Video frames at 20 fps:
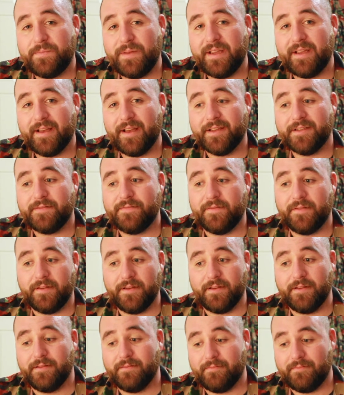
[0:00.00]
because for
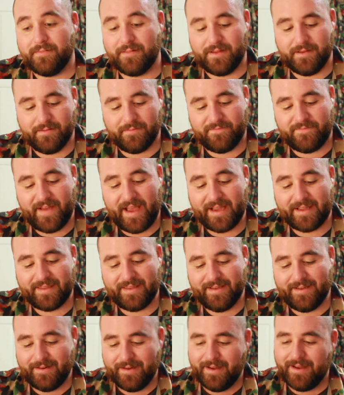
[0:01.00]
the fact
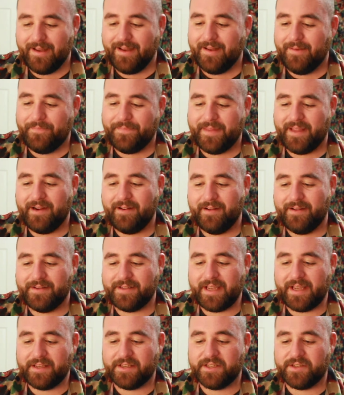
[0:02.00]
that there is
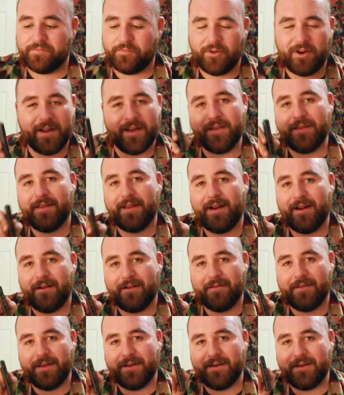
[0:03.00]
a spring in there
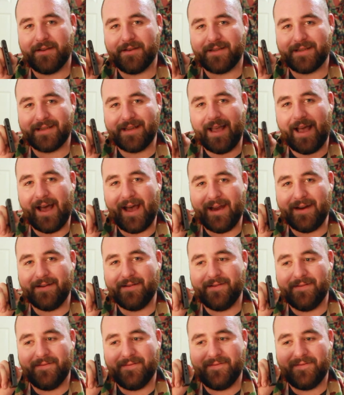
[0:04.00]
that does not
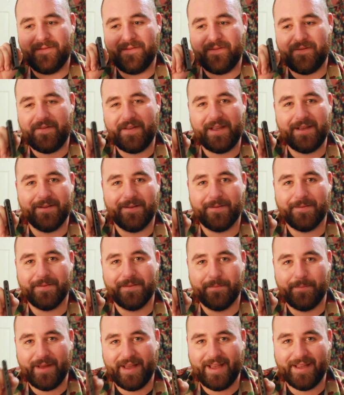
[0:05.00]
feel the
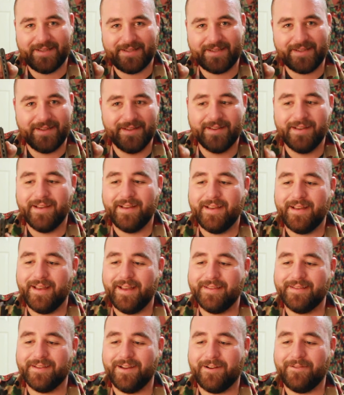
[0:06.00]
best.
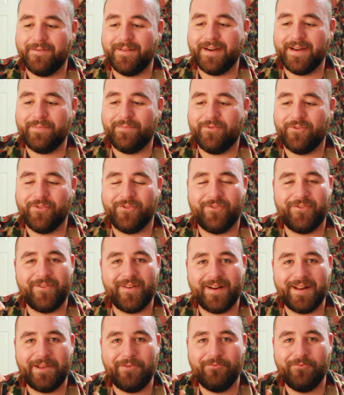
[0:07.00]
It's already
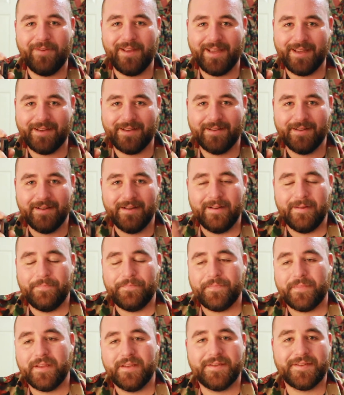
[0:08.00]
pretty weak.
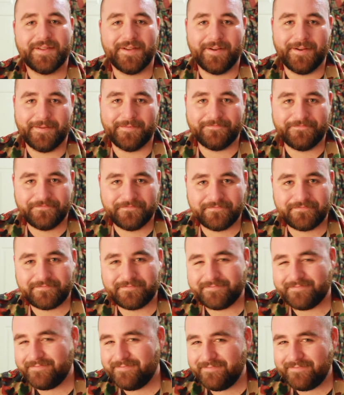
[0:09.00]
So,
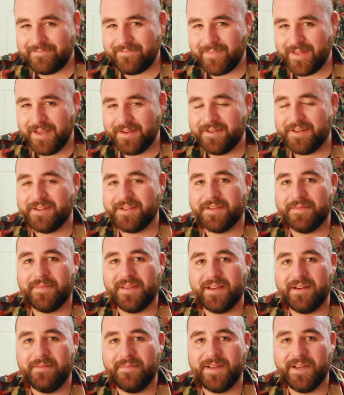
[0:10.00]
just
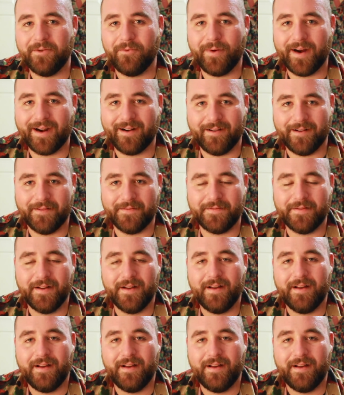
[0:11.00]
something to be aware of.